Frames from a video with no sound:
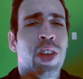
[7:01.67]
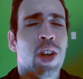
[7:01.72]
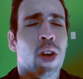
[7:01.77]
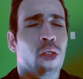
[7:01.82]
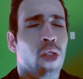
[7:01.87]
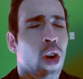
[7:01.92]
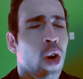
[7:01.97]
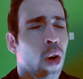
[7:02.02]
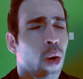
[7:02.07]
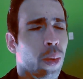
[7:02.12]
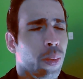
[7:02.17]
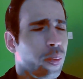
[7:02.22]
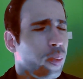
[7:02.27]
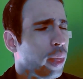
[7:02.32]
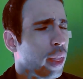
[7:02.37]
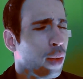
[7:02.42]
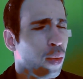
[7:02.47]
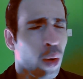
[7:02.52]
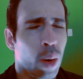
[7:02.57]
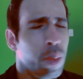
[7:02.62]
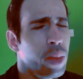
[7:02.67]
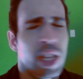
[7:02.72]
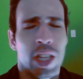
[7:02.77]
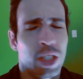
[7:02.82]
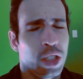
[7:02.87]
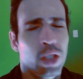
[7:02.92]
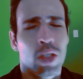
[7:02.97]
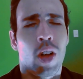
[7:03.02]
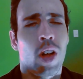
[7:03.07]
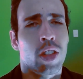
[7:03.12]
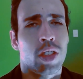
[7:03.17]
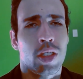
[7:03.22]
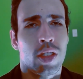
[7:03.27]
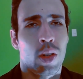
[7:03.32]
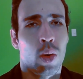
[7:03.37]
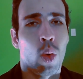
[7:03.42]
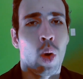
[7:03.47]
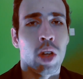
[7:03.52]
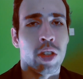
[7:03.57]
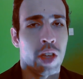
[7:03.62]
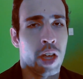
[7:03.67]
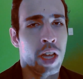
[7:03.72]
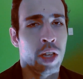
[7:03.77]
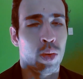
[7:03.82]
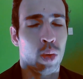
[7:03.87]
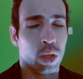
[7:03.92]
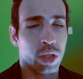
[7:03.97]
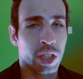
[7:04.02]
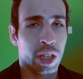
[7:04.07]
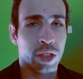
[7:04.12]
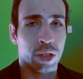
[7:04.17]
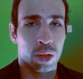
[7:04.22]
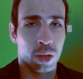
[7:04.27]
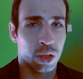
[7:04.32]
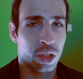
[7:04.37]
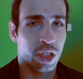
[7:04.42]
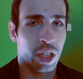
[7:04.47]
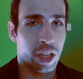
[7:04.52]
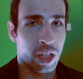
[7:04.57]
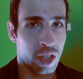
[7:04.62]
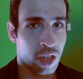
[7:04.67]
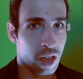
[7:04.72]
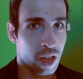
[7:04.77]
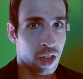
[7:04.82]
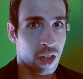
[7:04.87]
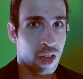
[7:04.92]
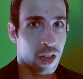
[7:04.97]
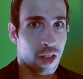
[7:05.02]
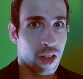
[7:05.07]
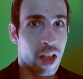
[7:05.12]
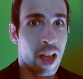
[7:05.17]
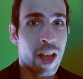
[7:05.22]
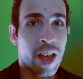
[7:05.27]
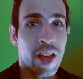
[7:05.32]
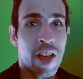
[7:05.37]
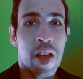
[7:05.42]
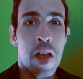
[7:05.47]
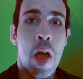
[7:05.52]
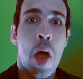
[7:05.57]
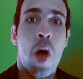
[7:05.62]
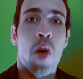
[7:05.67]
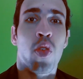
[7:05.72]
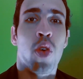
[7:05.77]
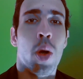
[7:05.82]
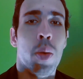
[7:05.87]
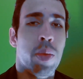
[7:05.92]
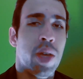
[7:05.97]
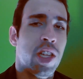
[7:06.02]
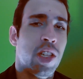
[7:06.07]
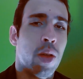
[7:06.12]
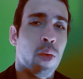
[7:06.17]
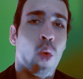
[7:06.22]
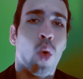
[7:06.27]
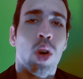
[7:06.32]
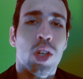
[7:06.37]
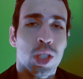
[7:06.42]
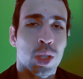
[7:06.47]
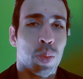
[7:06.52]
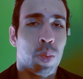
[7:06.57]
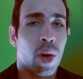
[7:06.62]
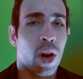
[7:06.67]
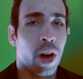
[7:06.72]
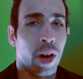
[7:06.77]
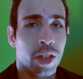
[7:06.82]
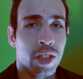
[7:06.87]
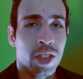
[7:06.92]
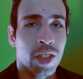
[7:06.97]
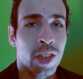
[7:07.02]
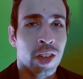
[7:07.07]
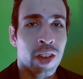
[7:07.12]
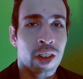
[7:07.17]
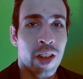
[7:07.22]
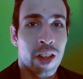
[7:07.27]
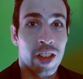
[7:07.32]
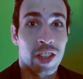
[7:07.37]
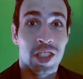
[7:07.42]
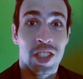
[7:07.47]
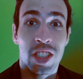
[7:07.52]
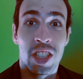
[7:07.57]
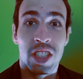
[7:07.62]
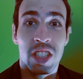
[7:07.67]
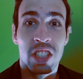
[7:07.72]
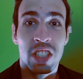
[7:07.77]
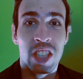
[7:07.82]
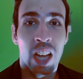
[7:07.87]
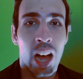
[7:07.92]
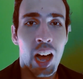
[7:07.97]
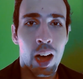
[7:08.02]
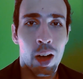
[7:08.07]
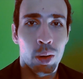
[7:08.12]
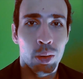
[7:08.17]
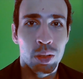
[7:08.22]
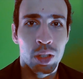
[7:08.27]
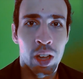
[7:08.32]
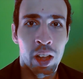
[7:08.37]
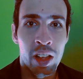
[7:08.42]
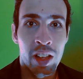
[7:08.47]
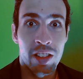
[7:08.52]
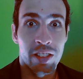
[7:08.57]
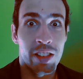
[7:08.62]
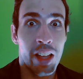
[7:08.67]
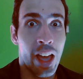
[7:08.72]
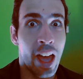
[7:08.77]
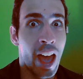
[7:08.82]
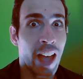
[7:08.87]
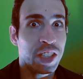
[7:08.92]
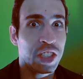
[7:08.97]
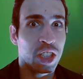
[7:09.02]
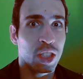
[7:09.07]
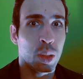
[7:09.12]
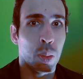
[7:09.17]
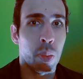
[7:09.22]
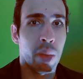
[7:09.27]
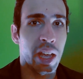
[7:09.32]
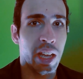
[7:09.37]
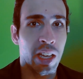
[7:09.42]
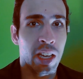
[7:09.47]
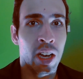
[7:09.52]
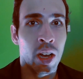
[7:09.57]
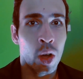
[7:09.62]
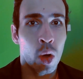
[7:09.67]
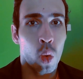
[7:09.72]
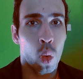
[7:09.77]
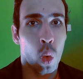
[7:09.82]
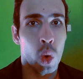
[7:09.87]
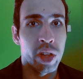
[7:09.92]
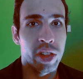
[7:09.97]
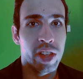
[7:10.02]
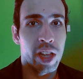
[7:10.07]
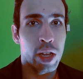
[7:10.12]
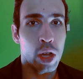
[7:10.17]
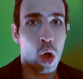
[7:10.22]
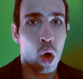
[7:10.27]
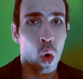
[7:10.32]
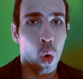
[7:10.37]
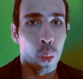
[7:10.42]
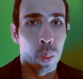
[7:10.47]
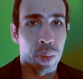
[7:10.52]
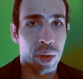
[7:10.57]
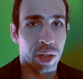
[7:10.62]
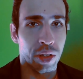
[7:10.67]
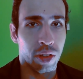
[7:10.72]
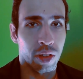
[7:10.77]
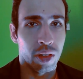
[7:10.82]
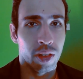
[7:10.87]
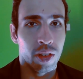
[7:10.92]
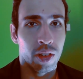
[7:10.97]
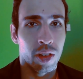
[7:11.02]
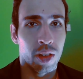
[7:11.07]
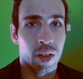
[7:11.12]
thing of all for me is not what Andross has to say. For me, the worst part is the sound the hatches make when they open.